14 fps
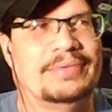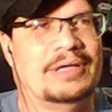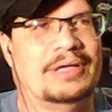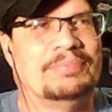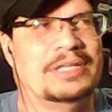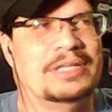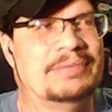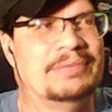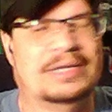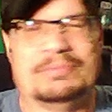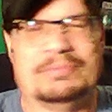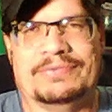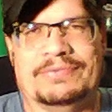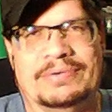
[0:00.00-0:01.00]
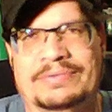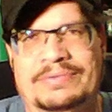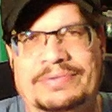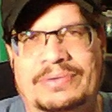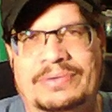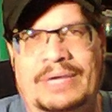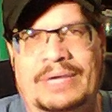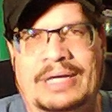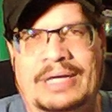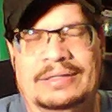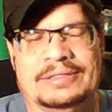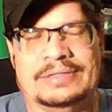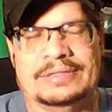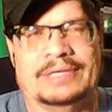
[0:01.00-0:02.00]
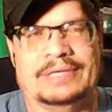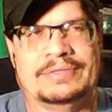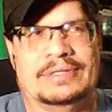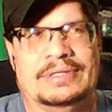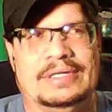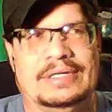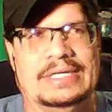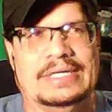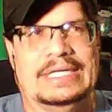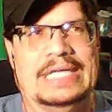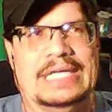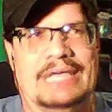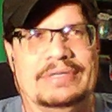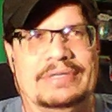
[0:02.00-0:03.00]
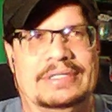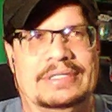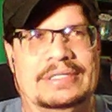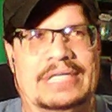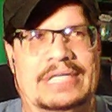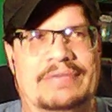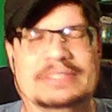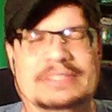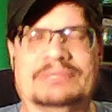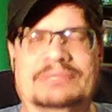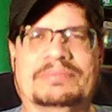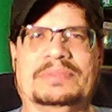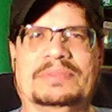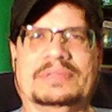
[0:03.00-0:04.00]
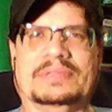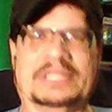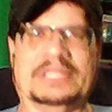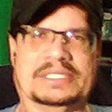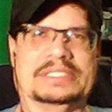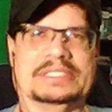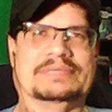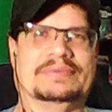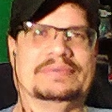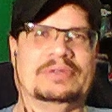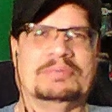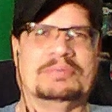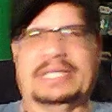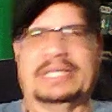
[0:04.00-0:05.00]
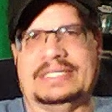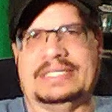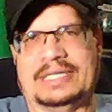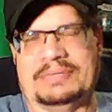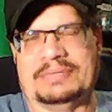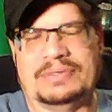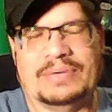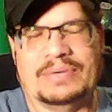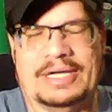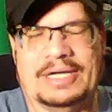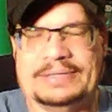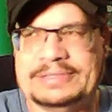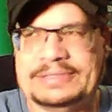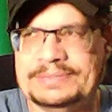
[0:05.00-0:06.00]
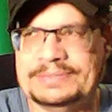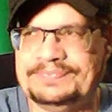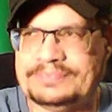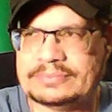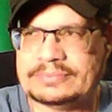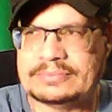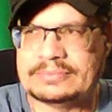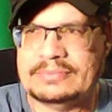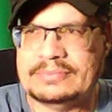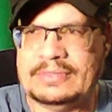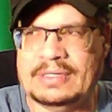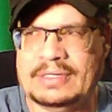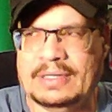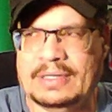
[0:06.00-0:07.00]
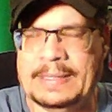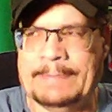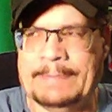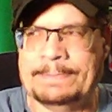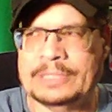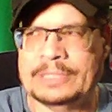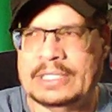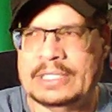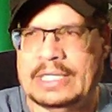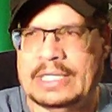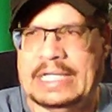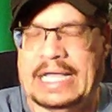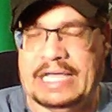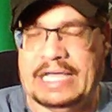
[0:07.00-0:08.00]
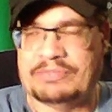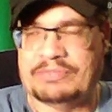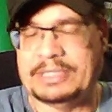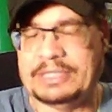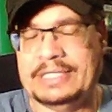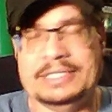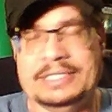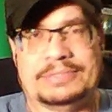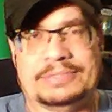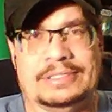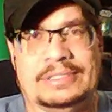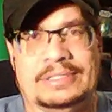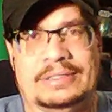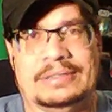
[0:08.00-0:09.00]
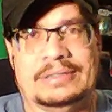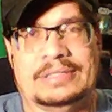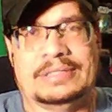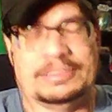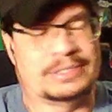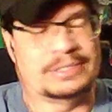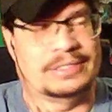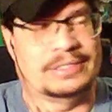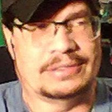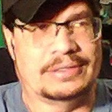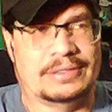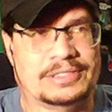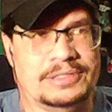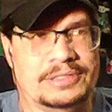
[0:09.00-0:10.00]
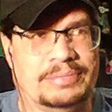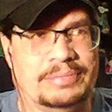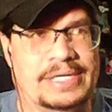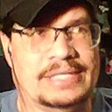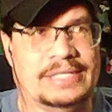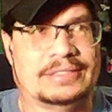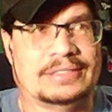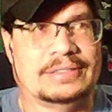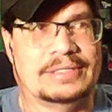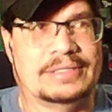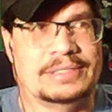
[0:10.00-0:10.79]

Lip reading: I'll play my Epiphone for a while. You know, I haven't gave it some love, no playtime in a while. So I have played Gibson guitars in the past.